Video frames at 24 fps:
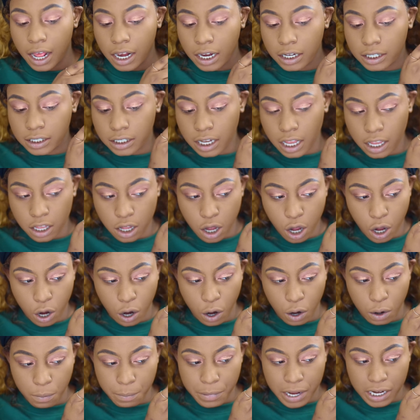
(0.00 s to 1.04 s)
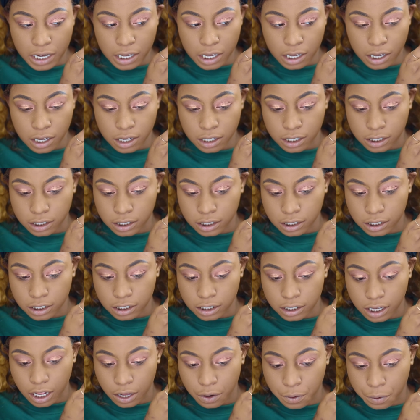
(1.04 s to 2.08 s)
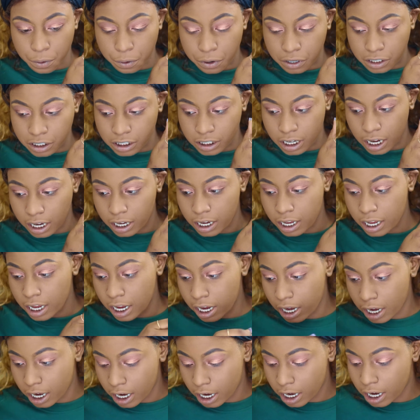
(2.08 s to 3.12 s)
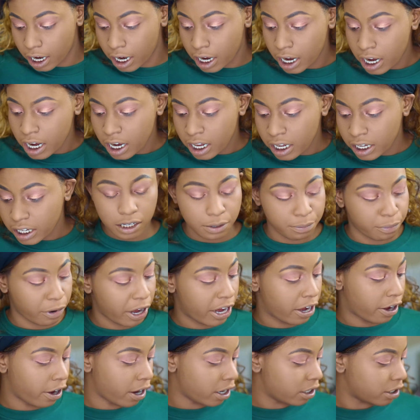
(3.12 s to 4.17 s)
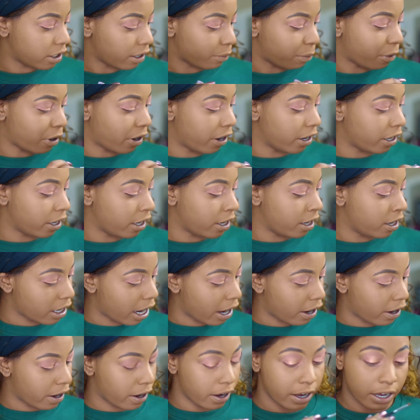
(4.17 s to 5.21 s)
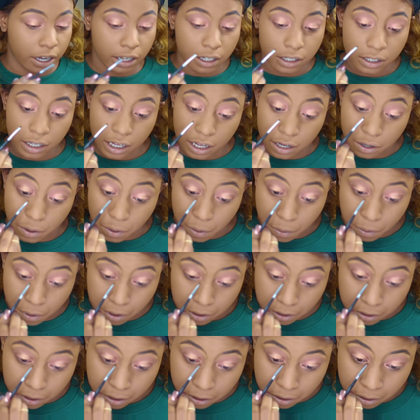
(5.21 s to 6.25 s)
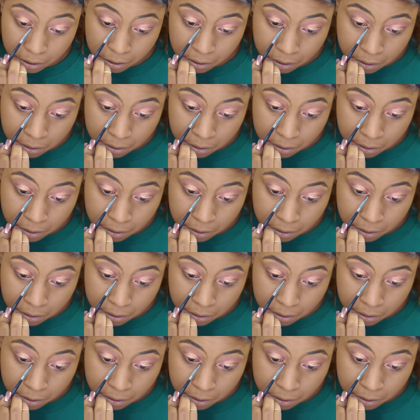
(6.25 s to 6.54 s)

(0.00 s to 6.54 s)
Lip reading: All right, let's take Old Money, and this is this like orange shade here. Let's bring her to the party. Got her in this in the corner.